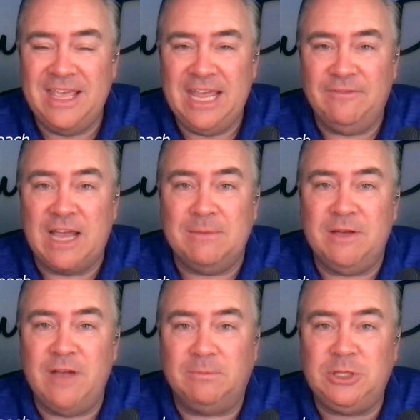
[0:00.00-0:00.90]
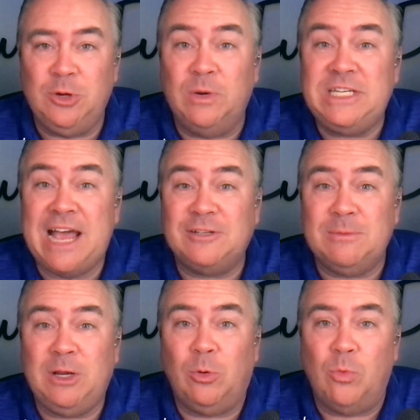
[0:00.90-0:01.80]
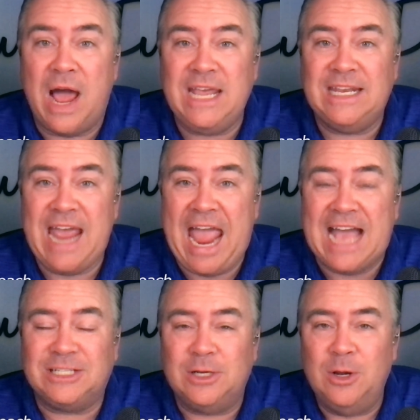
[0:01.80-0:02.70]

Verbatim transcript: If I can be of help to you, reach out to me, Ryan at